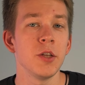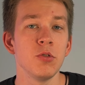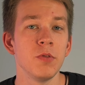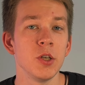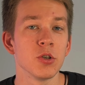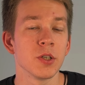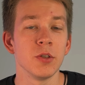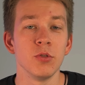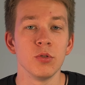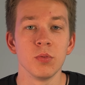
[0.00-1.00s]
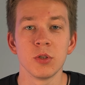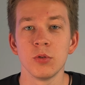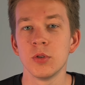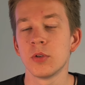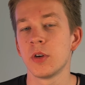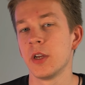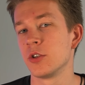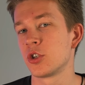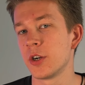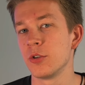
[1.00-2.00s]
new features in YouTube Studio
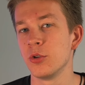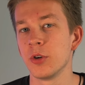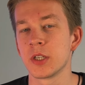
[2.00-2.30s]
and share your